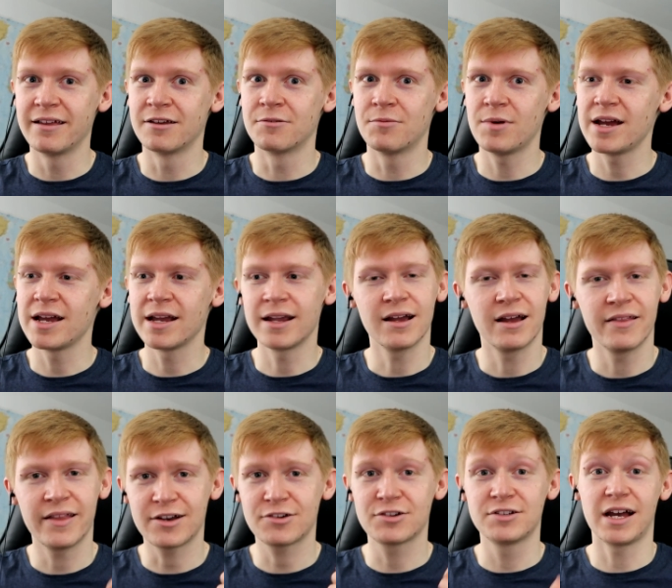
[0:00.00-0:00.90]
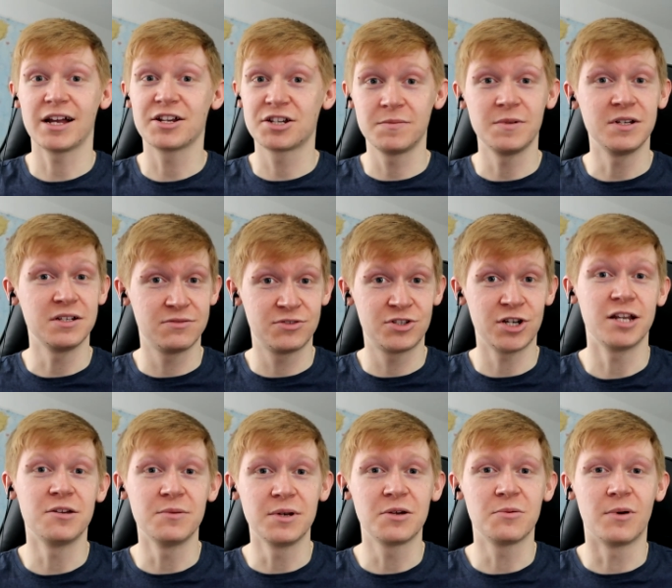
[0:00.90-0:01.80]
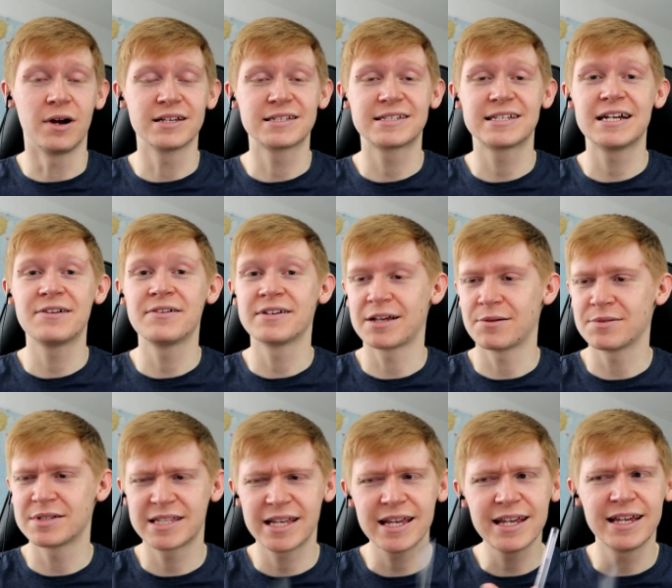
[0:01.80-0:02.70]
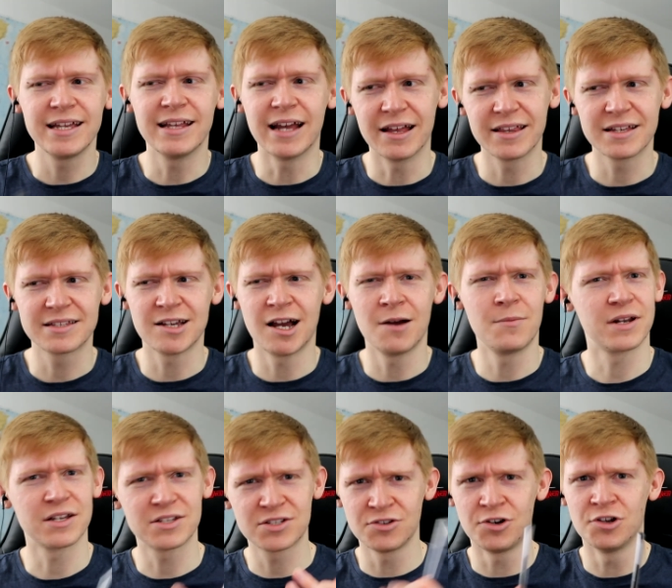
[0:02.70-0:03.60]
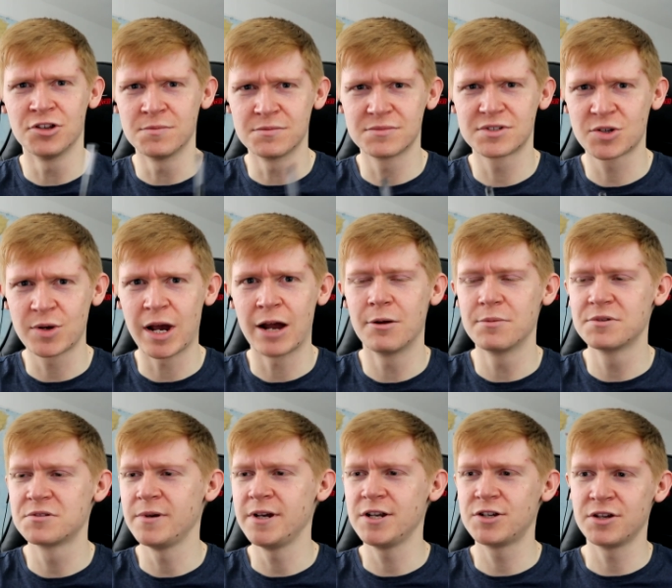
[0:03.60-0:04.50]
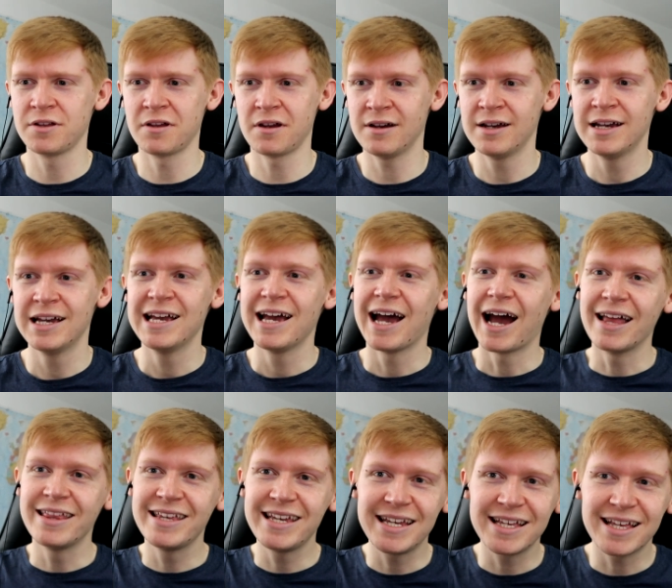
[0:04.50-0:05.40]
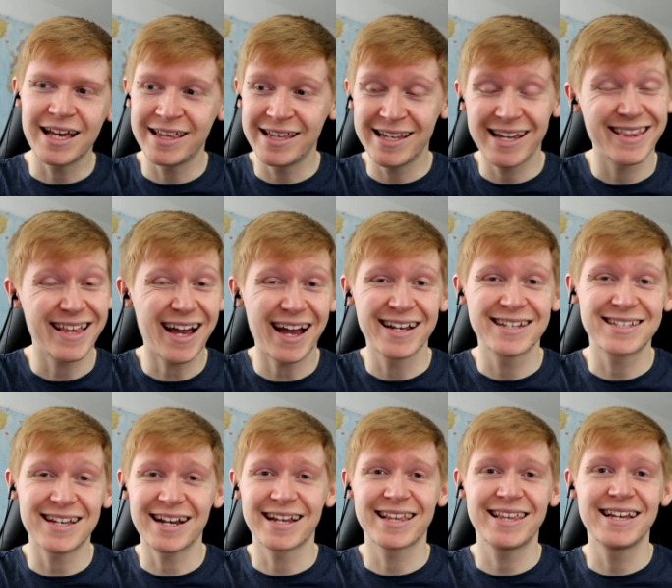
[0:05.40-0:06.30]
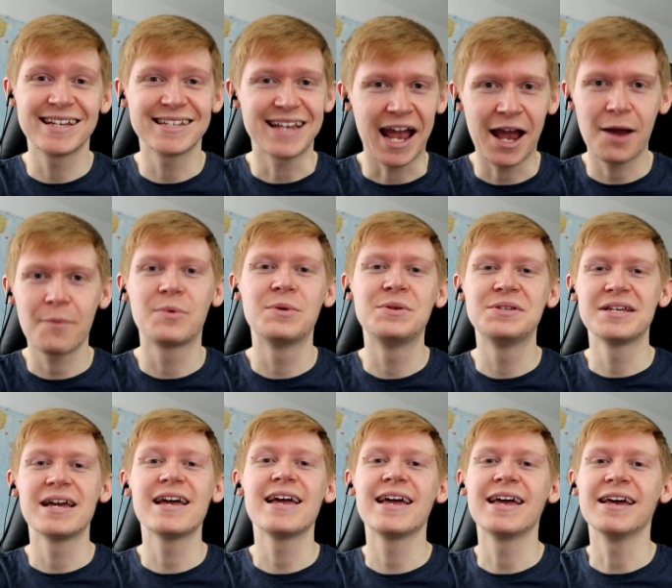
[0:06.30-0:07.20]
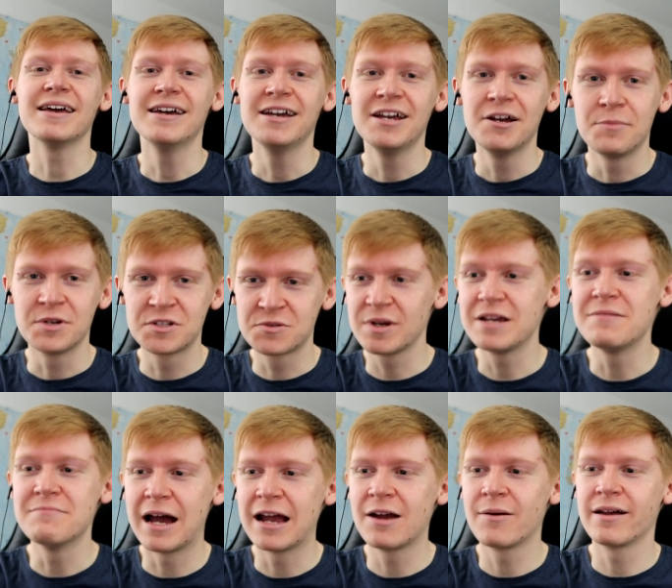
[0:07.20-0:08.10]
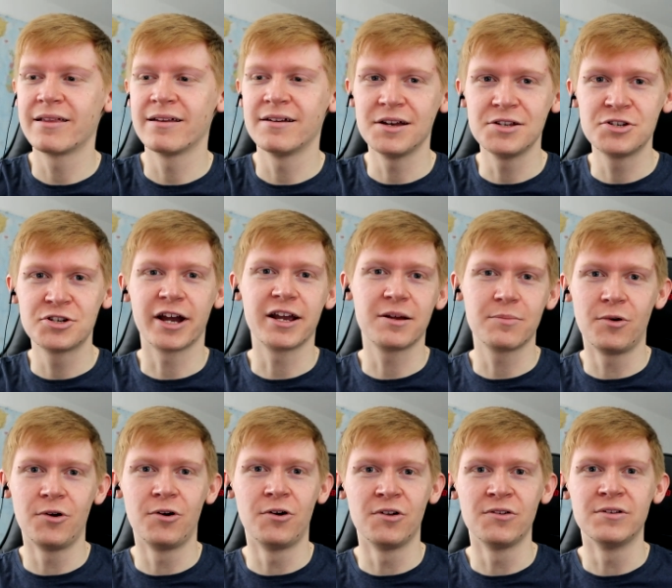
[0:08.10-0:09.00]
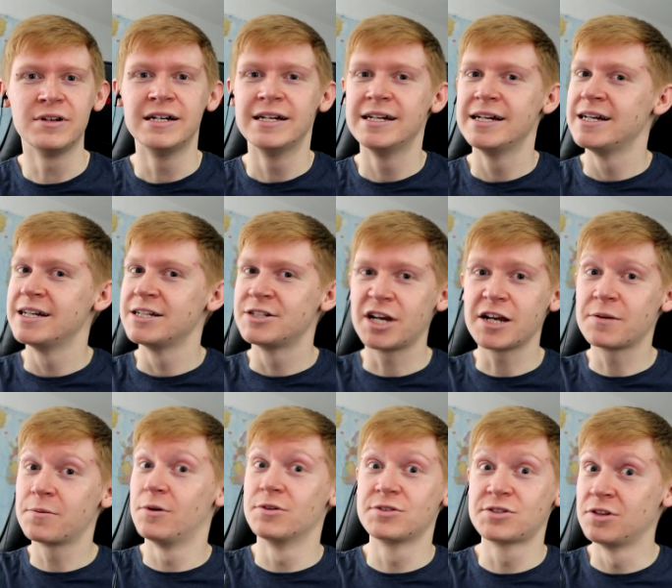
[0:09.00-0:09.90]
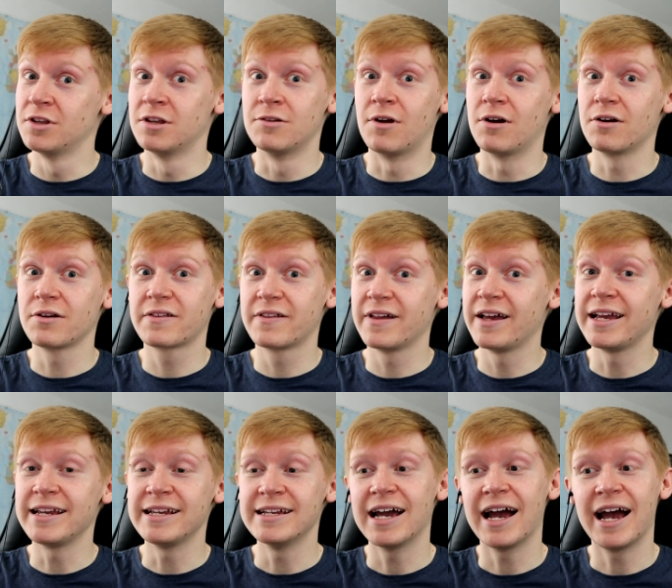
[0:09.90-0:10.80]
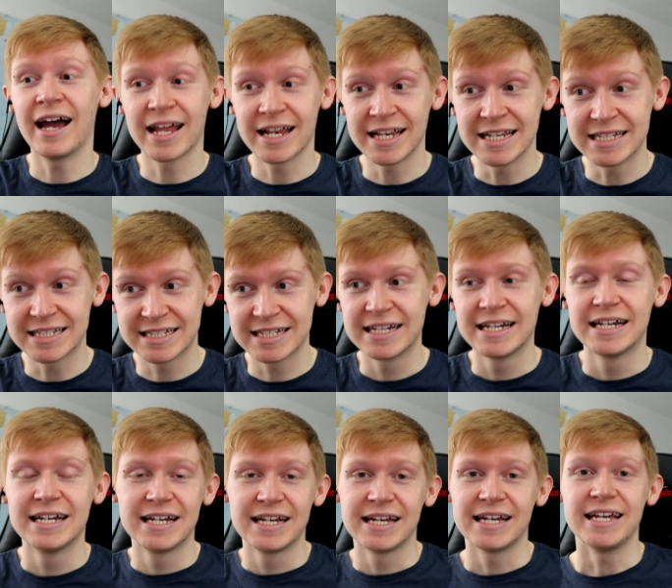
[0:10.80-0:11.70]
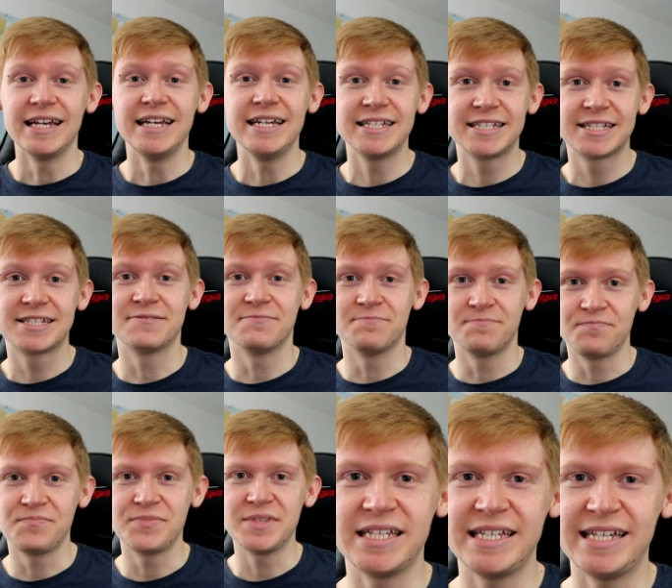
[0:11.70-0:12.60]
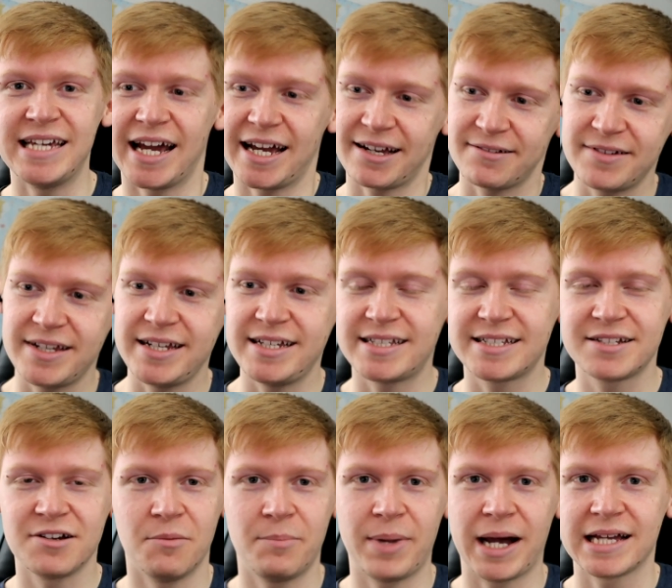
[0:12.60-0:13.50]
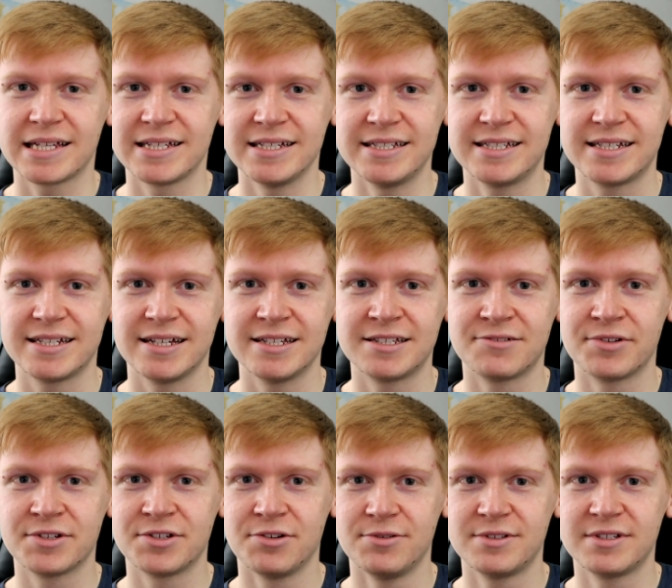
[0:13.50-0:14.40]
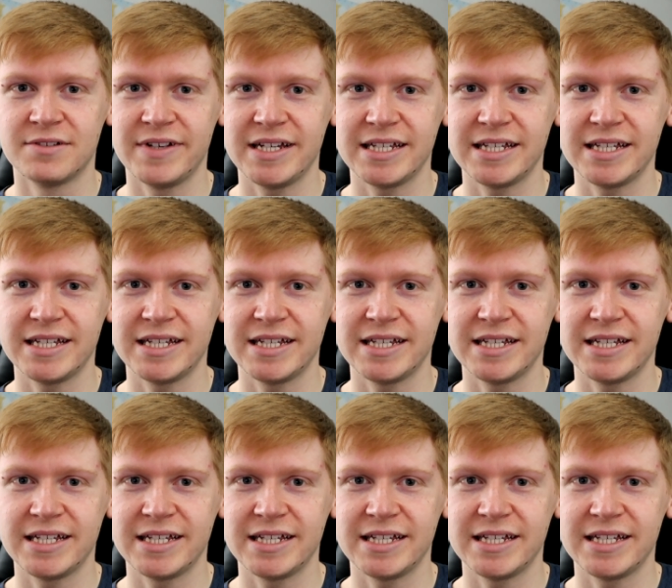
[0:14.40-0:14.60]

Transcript: of the ring, and that could actually be genuinely quite serious. I was thinking that at the time when I saw them square up to each other, and that exact thing has happened here between Mayweather and Jake Paul. Jake Paul's done the wrong thing, and he's got battered as a result of